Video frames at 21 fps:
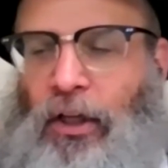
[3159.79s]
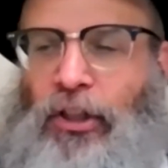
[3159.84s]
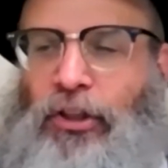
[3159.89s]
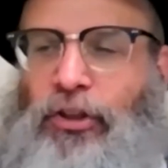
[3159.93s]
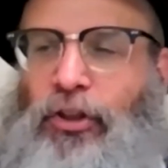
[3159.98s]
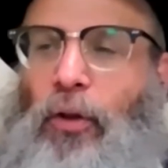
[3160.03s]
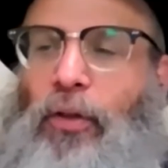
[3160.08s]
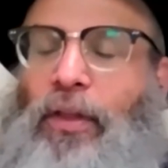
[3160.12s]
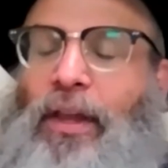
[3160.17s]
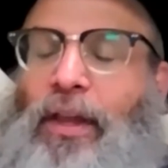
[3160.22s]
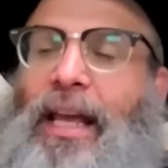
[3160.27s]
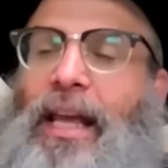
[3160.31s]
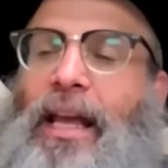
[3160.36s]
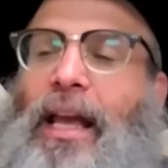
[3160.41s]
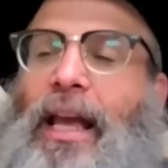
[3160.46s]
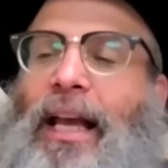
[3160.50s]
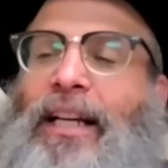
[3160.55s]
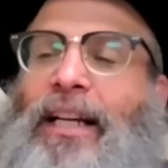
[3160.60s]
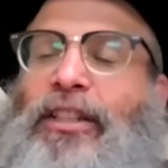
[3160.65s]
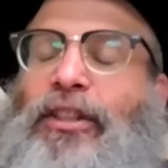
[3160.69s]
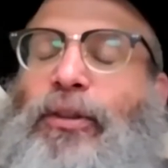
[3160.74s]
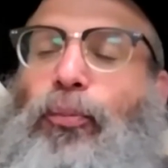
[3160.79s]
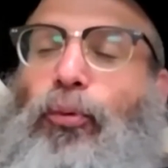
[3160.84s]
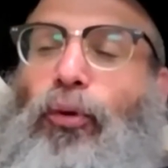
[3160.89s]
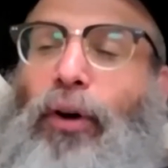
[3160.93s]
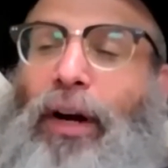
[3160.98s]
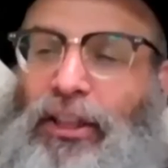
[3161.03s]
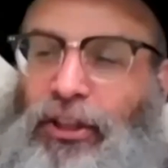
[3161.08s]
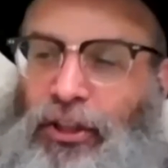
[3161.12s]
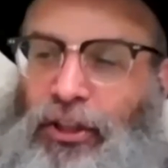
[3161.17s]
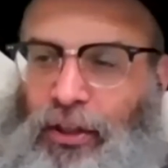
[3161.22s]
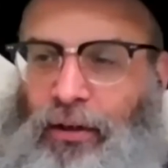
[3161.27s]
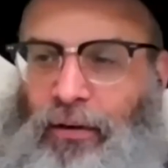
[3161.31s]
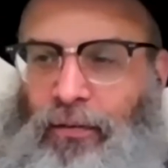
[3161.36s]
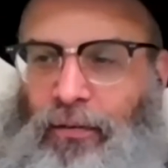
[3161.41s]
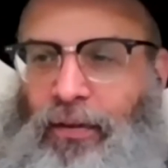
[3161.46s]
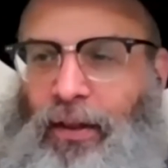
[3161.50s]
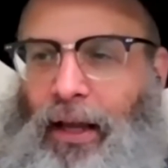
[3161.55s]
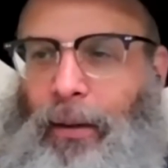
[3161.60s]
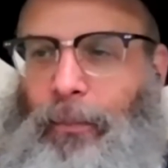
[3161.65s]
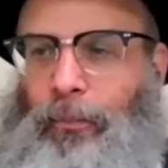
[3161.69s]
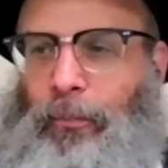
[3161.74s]
So the expression of
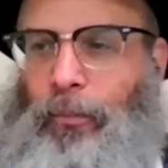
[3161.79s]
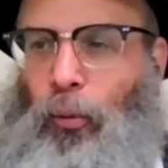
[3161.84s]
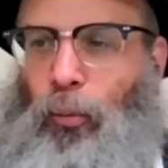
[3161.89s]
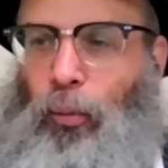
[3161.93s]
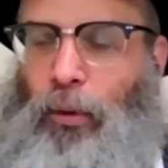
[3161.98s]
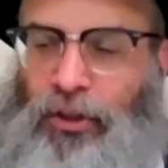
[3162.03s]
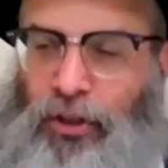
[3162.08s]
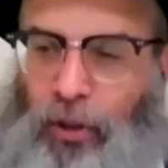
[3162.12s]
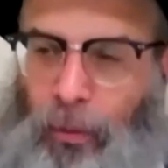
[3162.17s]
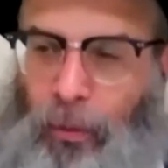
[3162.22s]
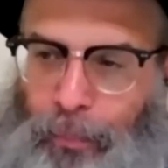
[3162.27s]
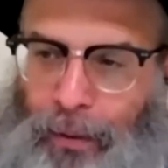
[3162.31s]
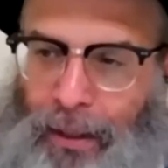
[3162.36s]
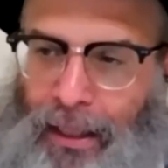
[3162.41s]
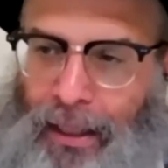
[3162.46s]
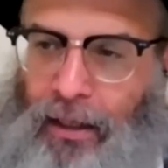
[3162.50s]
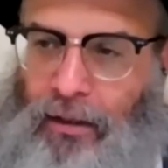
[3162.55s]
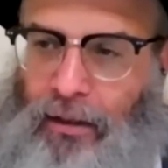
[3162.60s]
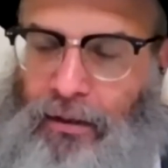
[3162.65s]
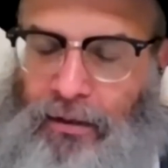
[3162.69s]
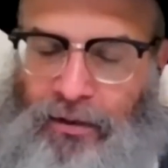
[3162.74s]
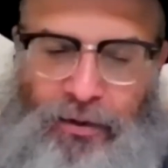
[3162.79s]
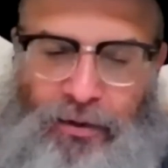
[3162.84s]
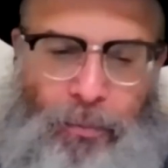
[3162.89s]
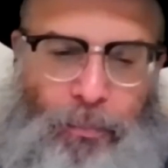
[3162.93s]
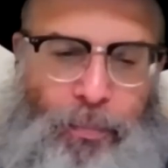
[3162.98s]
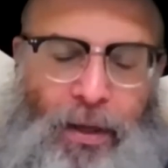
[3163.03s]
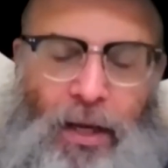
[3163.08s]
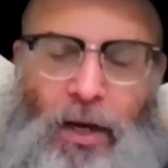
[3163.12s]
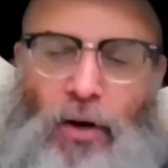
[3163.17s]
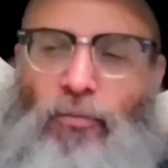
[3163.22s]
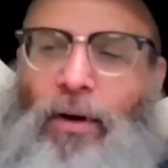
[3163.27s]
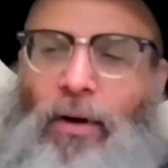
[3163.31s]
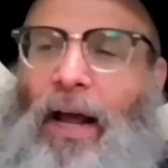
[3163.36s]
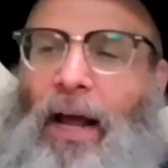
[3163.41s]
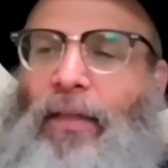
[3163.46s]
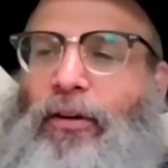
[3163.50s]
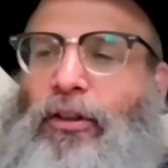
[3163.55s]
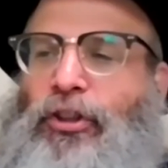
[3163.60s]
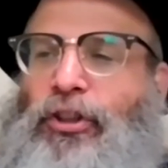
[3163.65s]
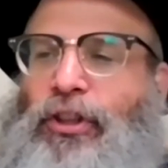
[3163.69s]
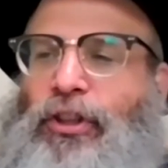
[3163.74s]
them, which appears to be
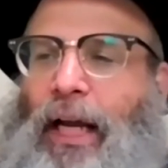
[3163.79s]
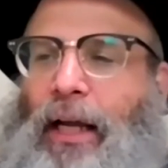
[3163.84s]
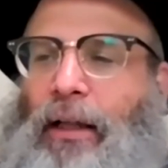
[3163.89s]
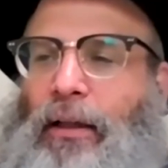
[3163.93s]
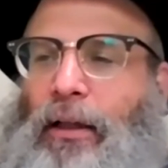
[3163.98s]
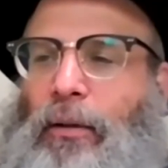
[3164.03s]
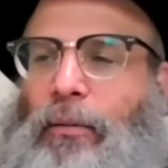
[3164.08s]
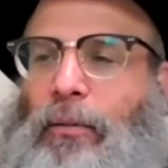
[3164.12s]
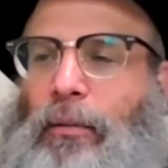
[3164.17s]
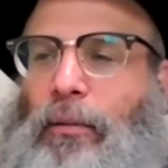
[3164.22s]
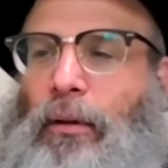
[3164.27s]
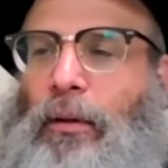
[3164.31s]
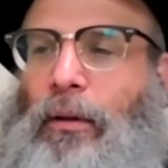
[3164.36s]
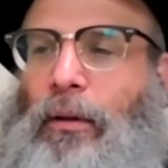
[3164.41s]
rather shallow,